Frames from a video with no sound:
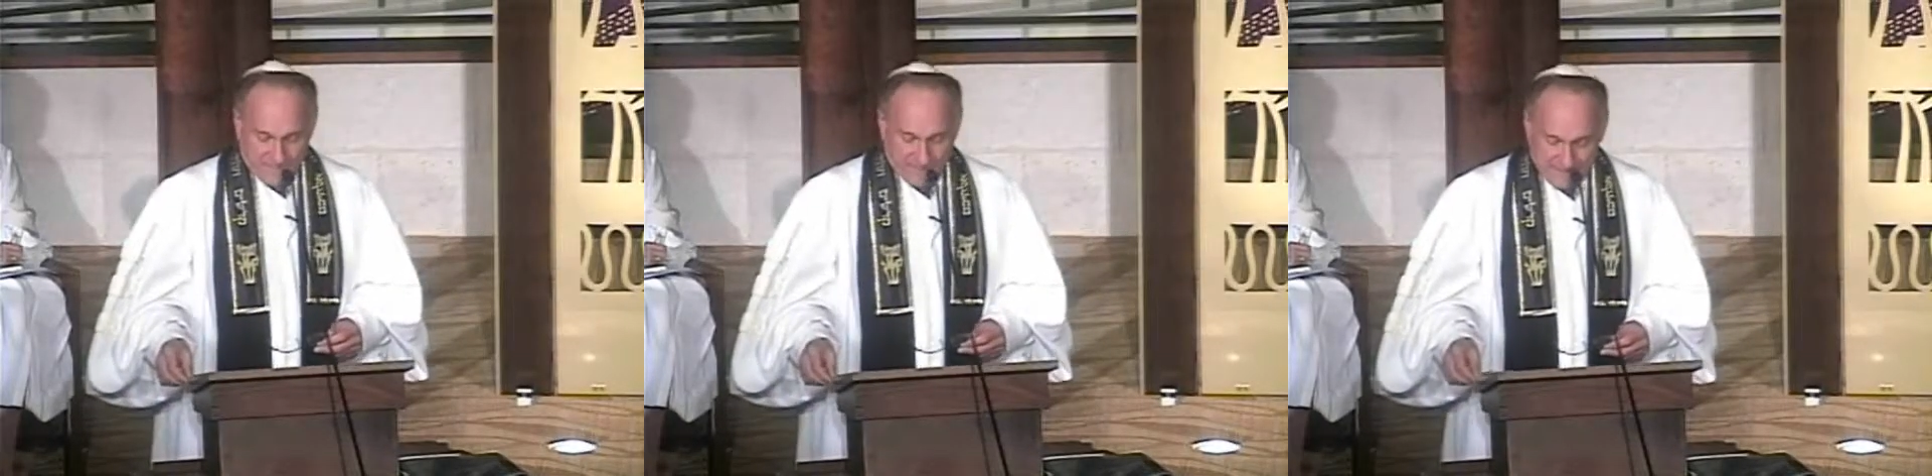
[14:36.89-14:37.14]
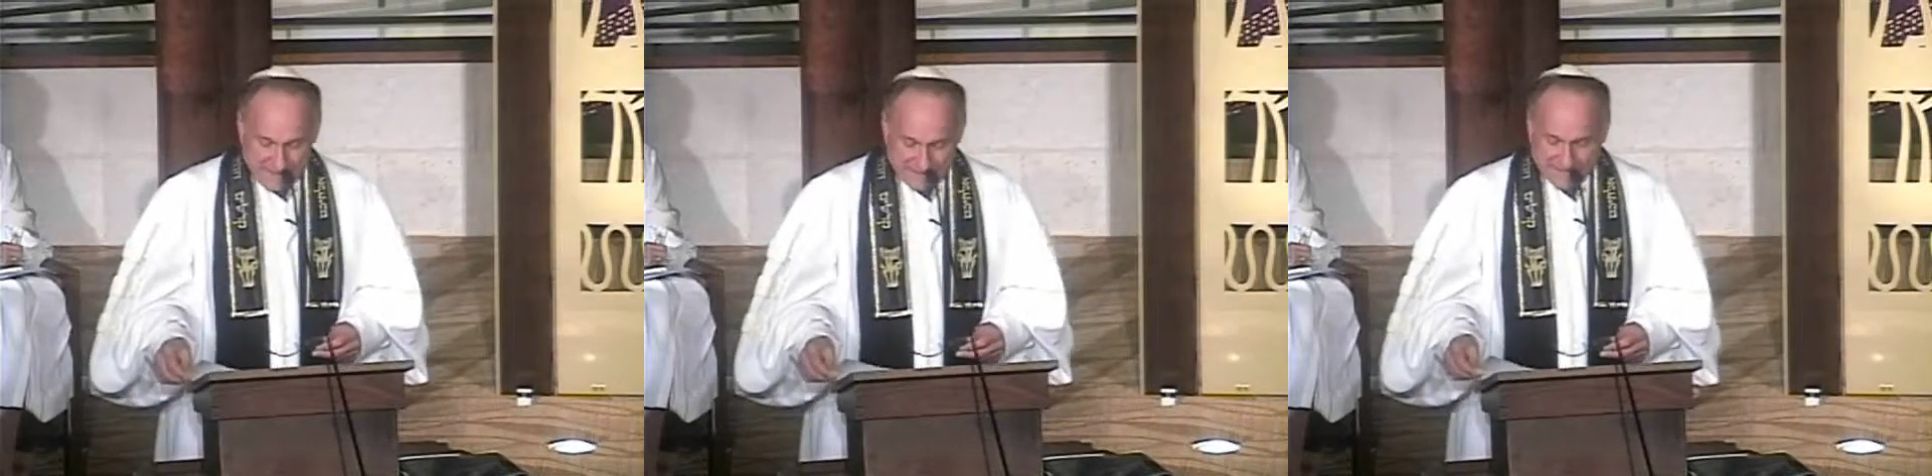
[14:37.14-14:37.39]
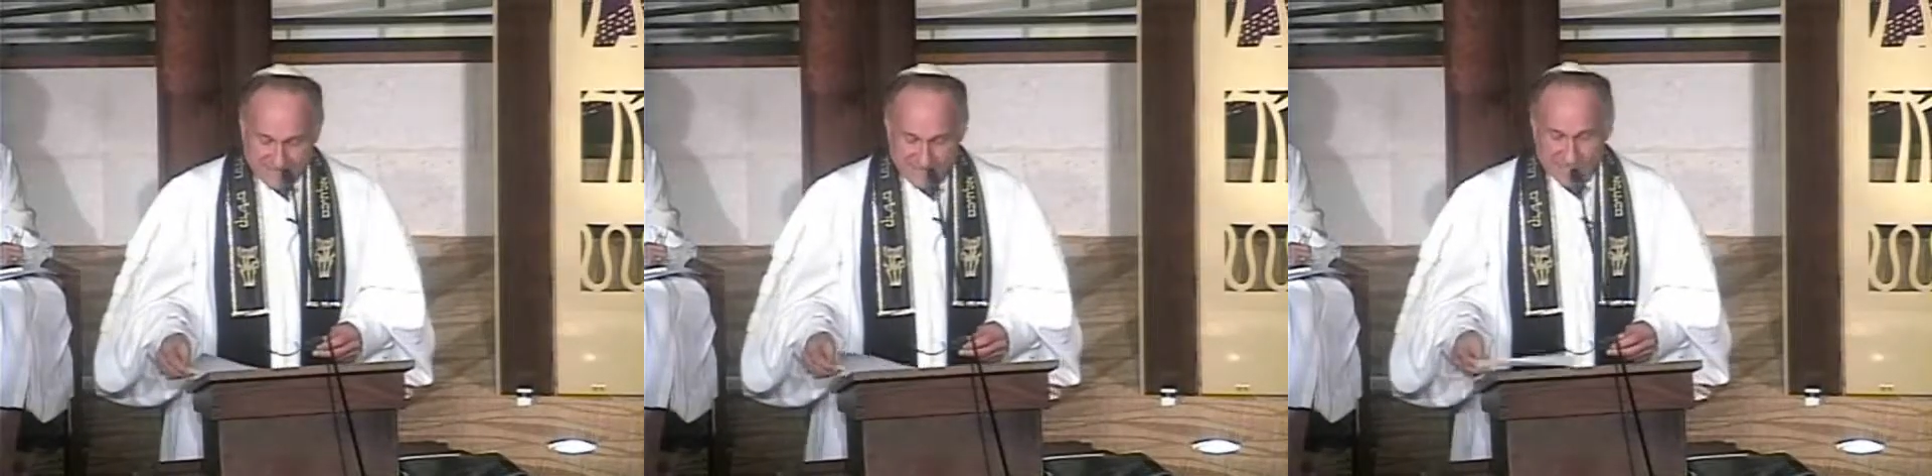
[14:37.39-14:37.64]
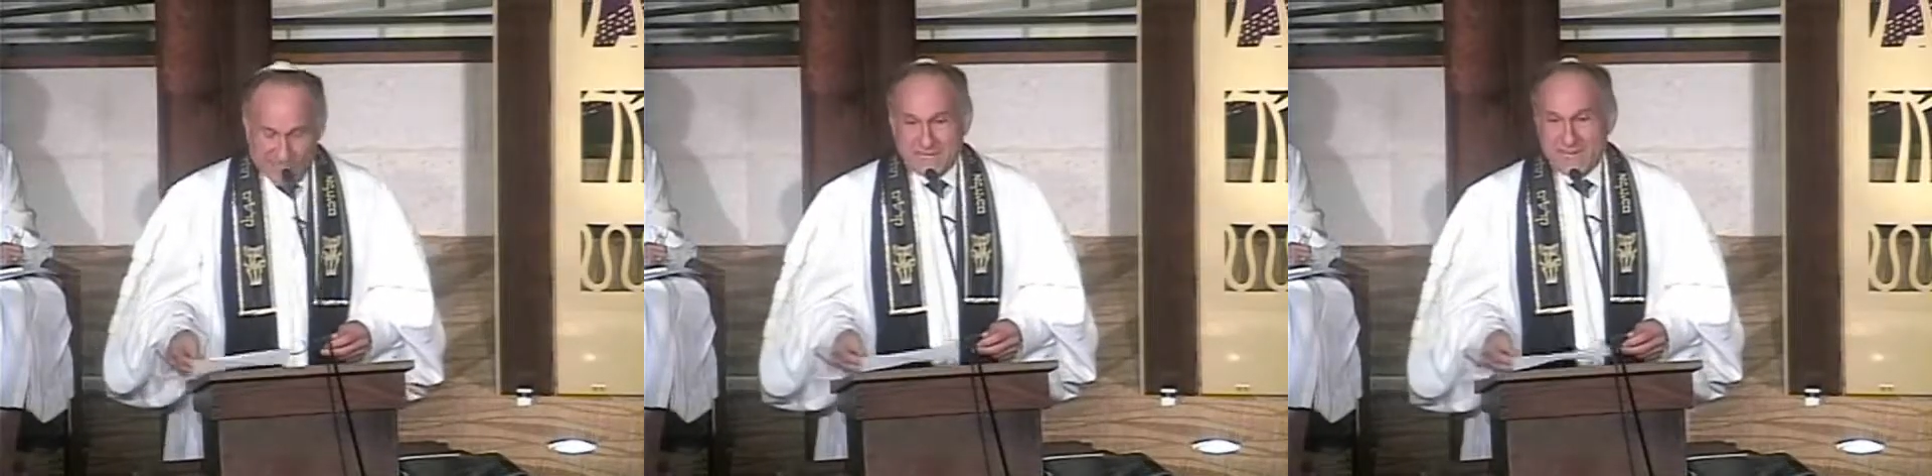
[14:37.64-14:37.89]
And that's
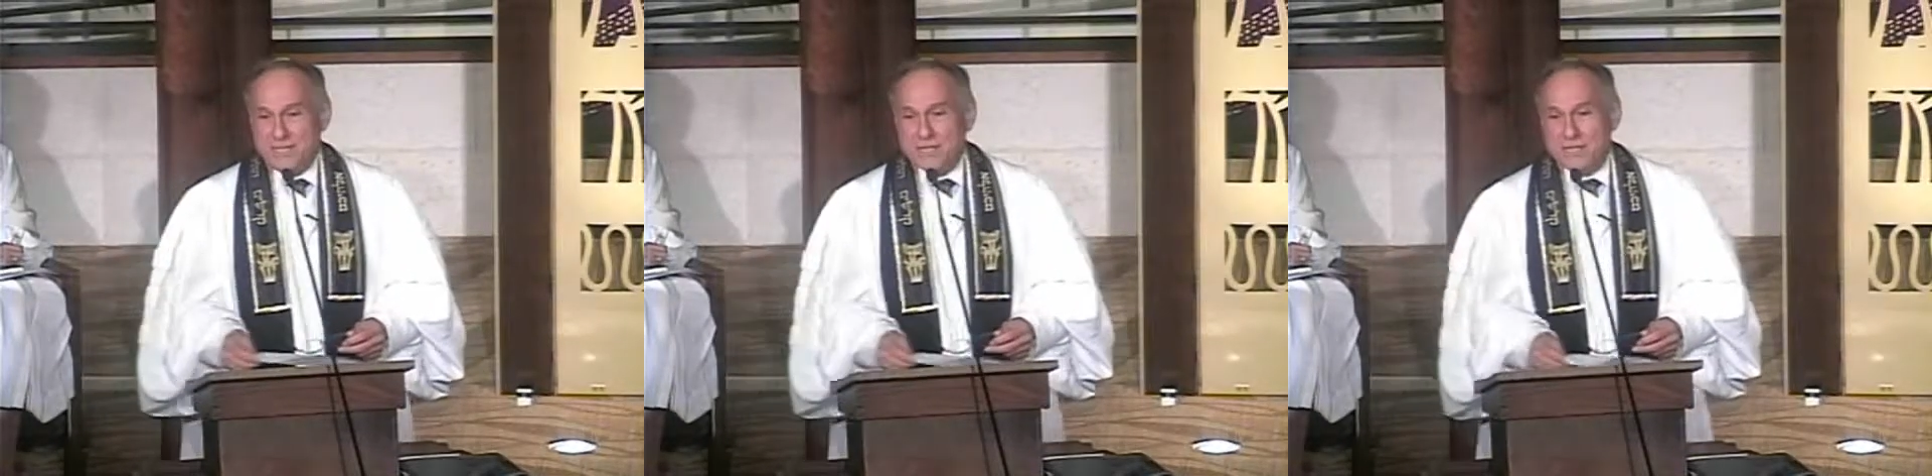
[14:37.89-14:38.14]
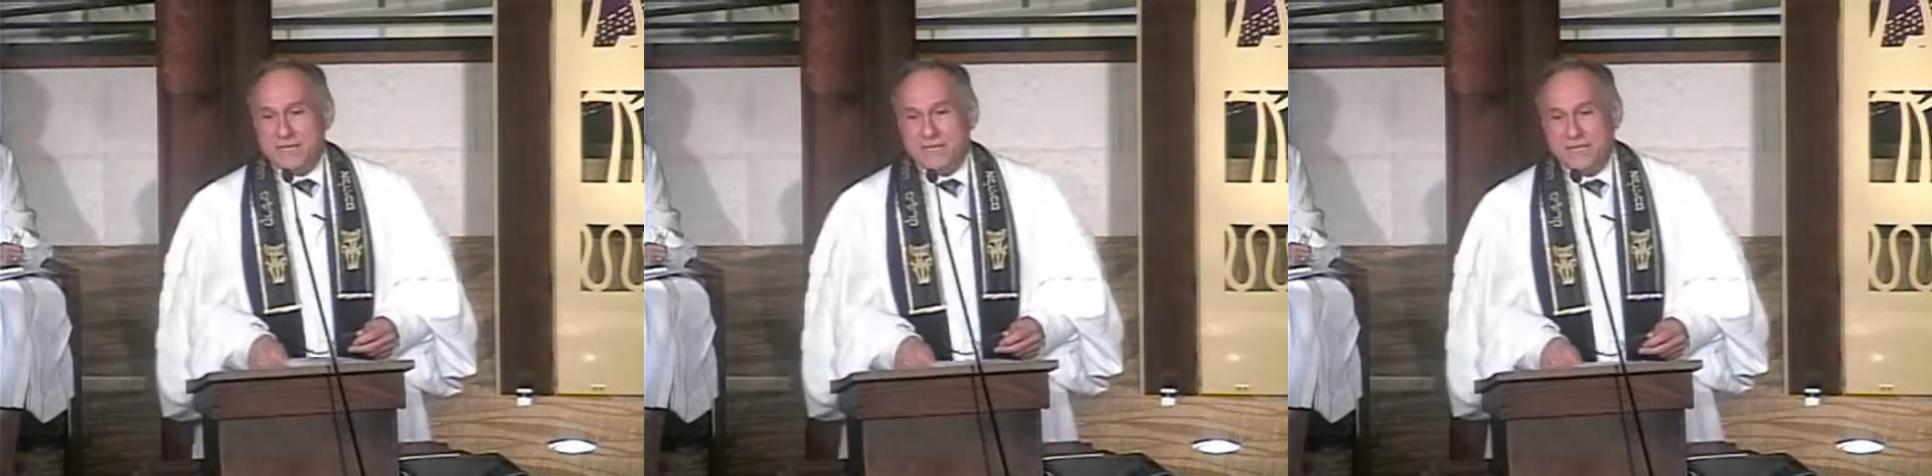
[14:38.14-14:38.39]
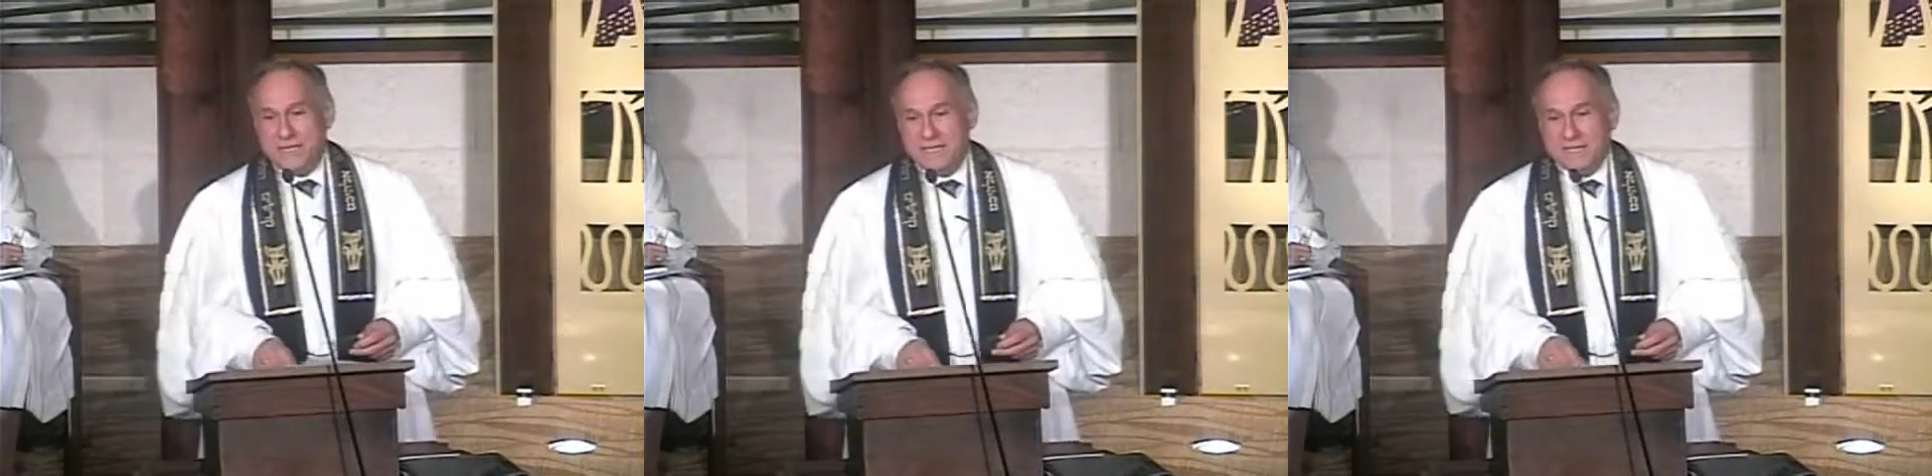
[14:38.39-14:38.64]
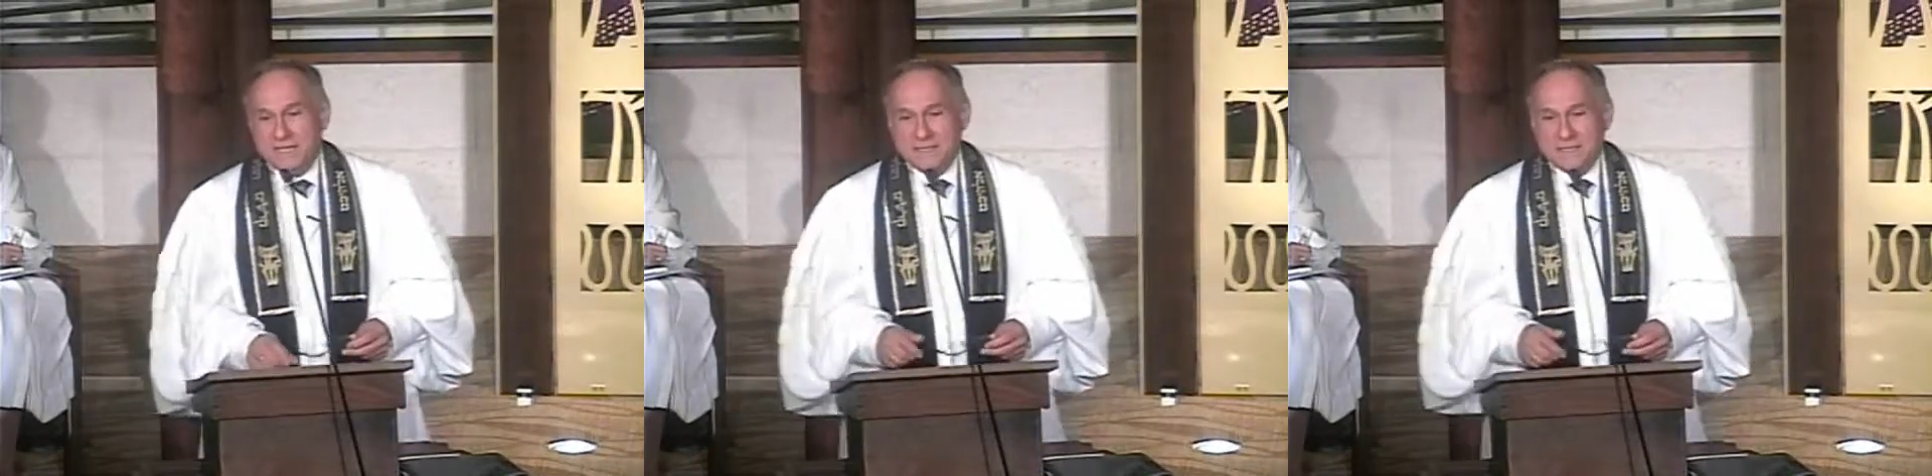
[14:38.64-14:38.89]
the invitation,
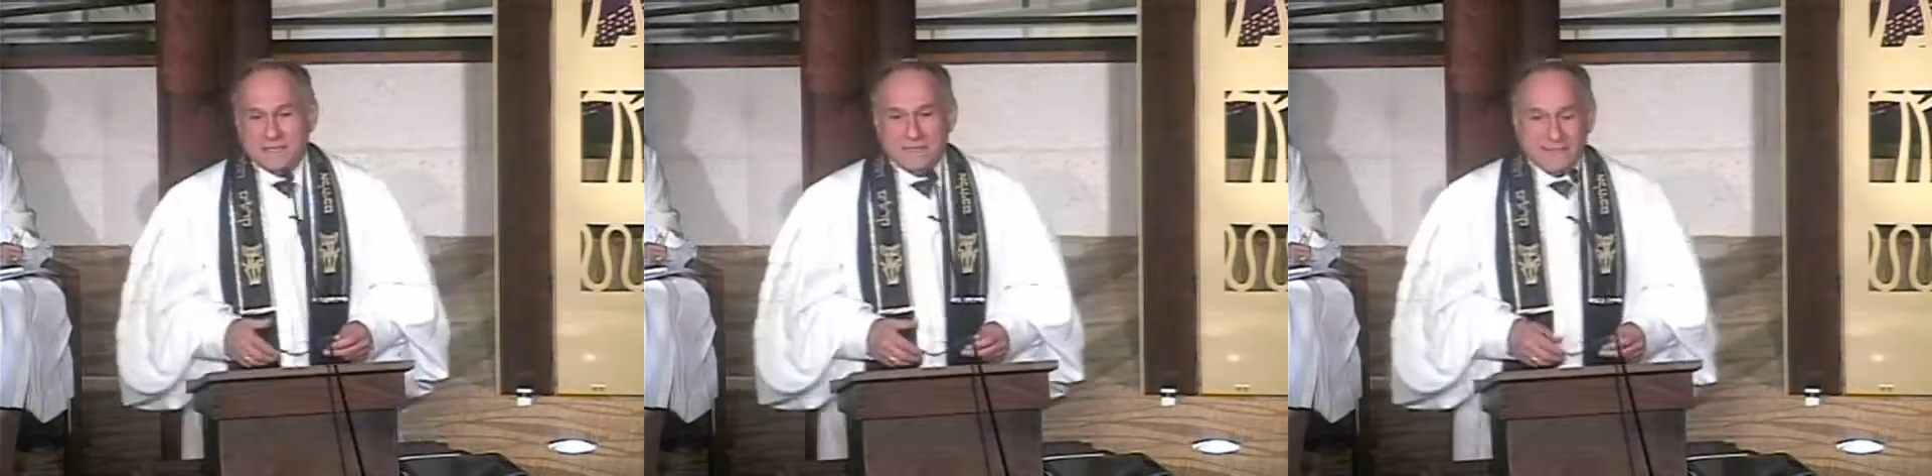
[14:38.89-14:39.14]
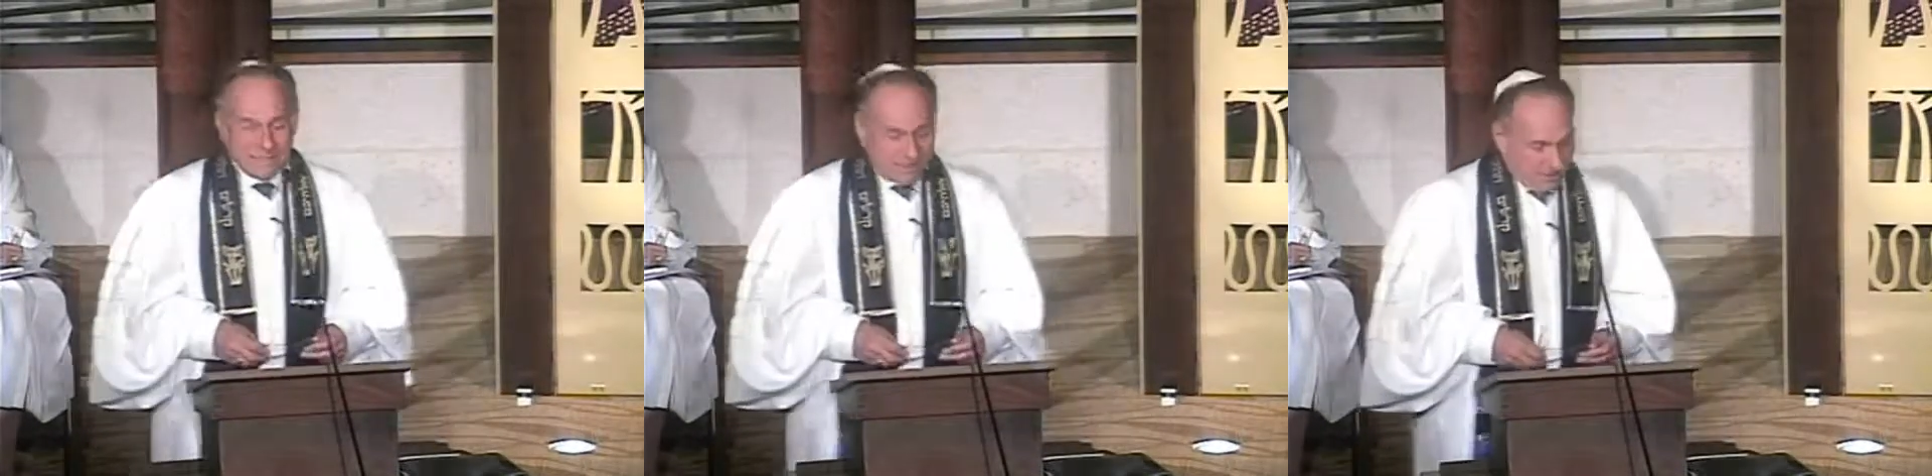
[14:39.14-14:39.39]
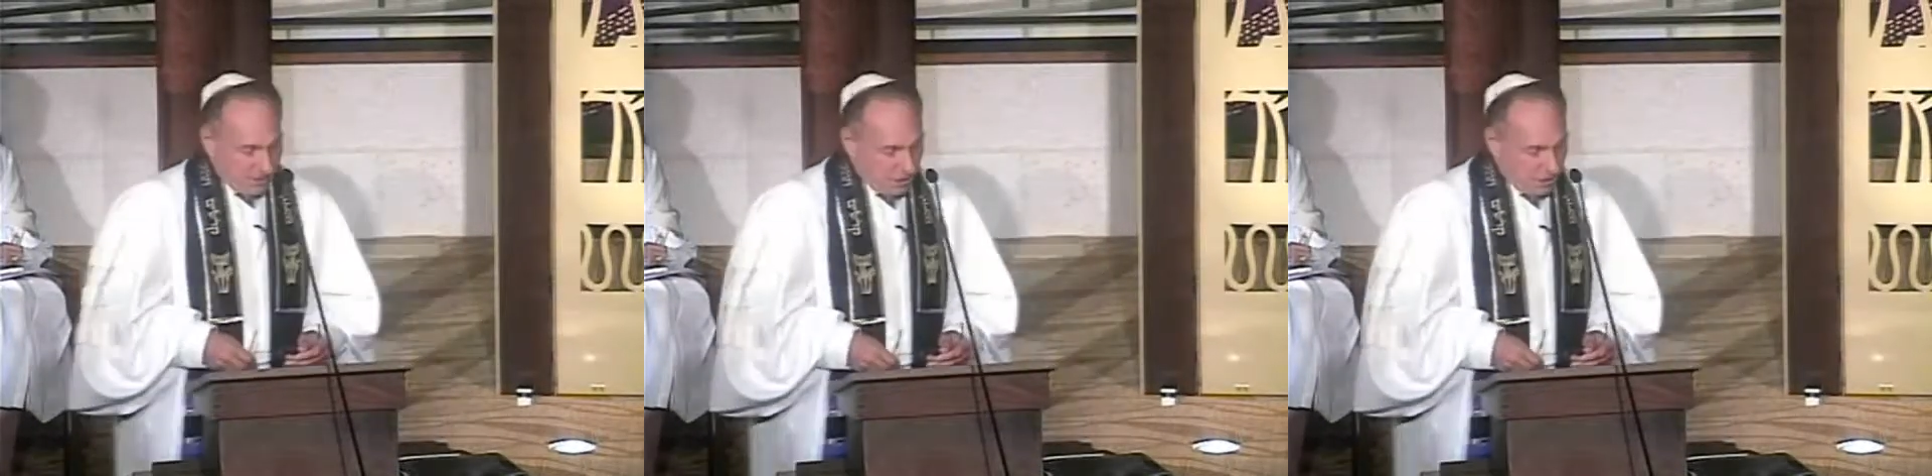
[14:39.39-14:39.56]
and that's the